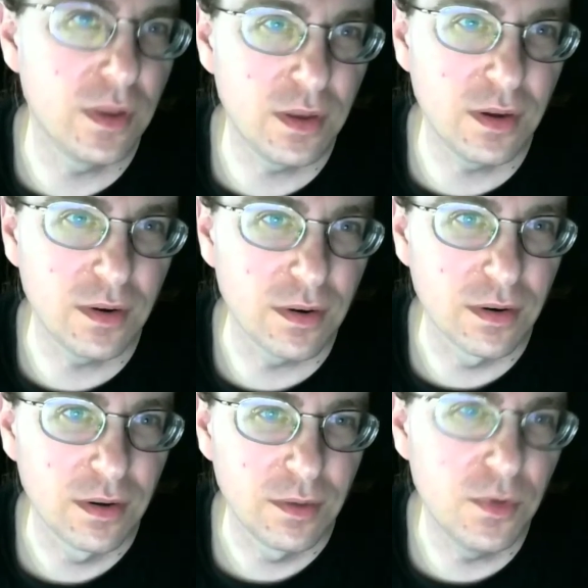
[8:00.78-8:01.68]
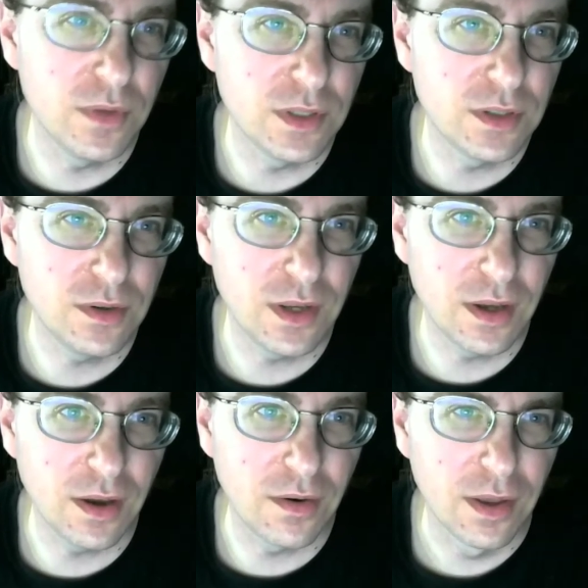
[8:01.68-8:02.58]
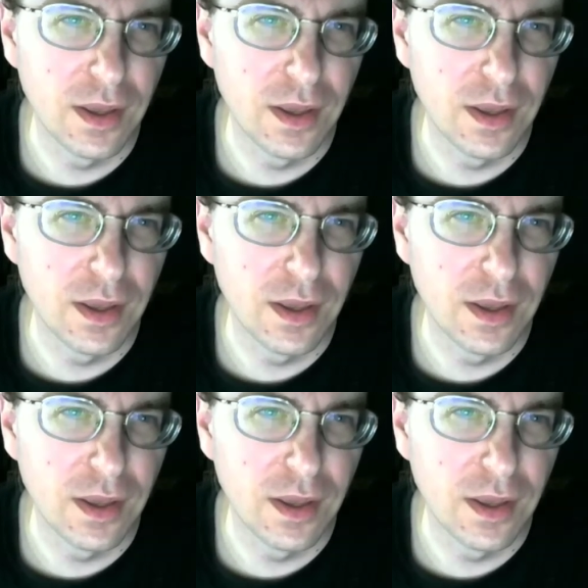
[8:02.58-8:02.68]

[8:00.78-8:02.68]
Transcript: theater, movie studio.